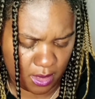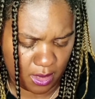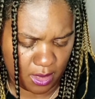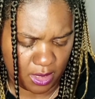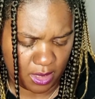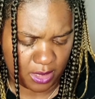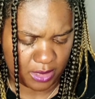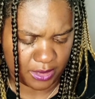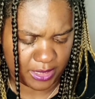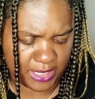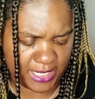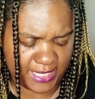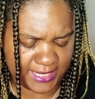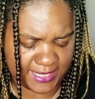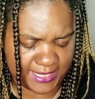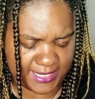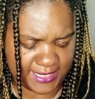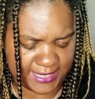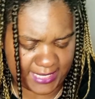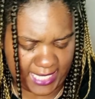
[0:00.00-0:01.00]
this
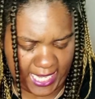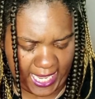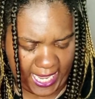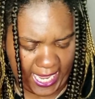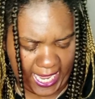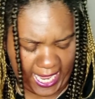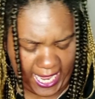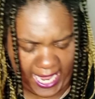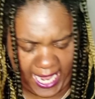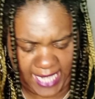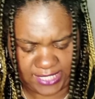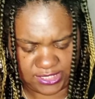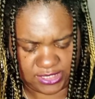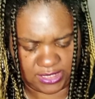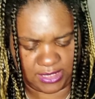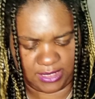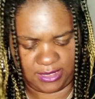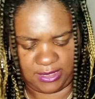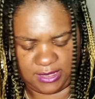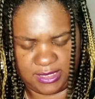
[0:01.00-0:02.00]
is
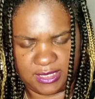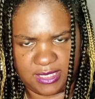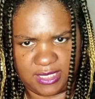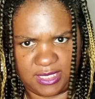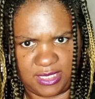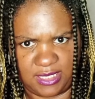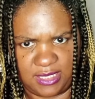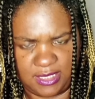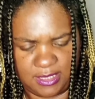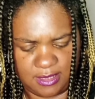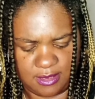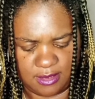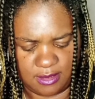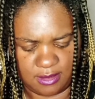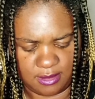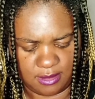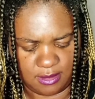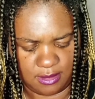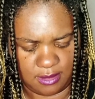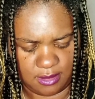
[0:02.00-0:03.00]
actually
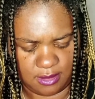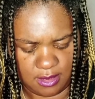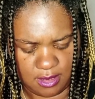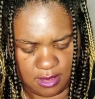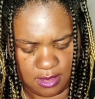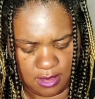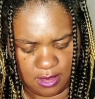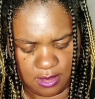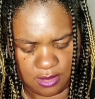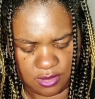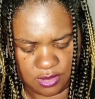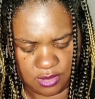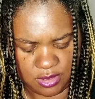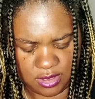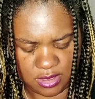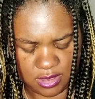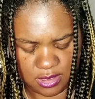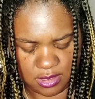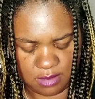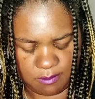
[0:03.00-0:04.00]

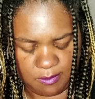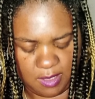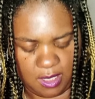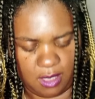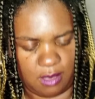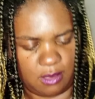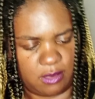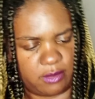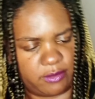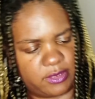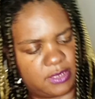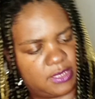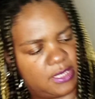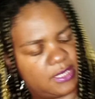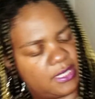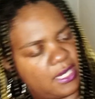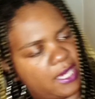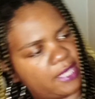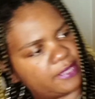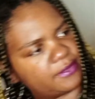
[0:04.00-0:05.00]
smaller than
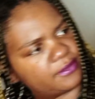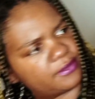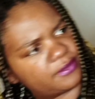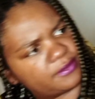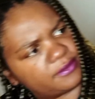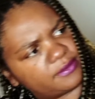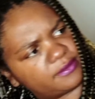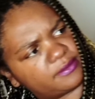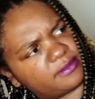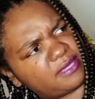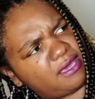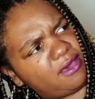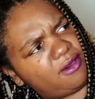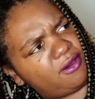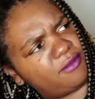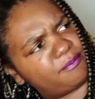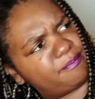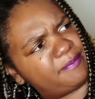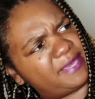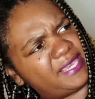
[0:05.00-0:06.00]
I
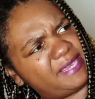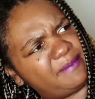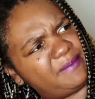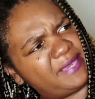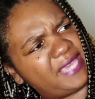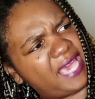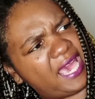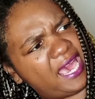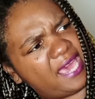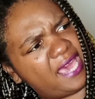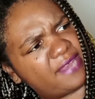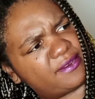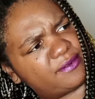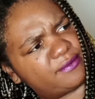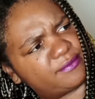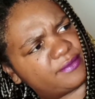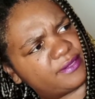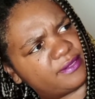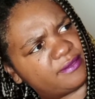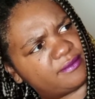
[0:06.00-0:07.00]
thought. Maybe, I don't
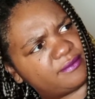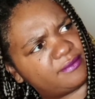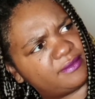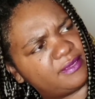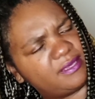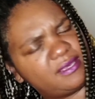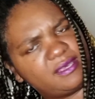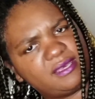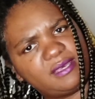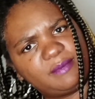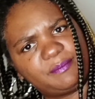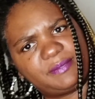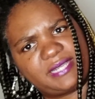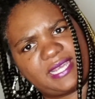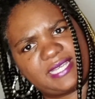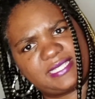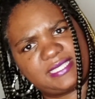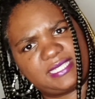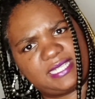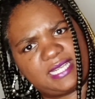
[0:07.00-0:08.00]
know. But I
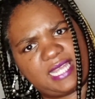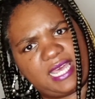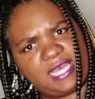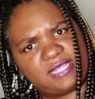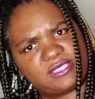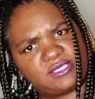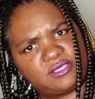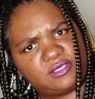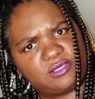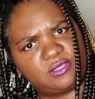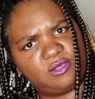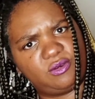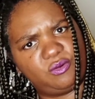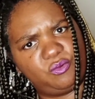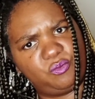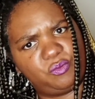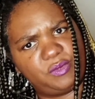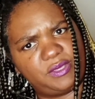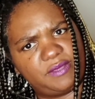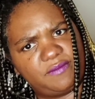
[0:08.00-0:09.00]
said I'll just go
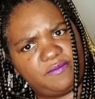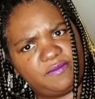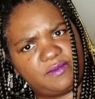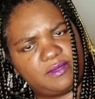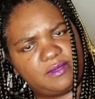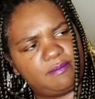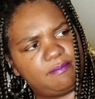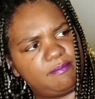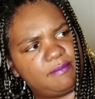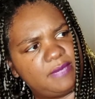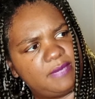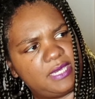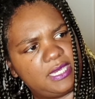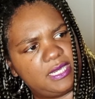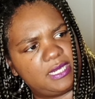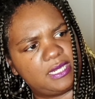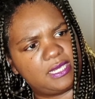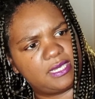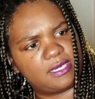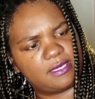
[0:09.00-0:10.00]
with the
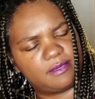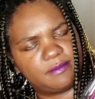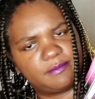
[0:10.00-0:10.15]
medium.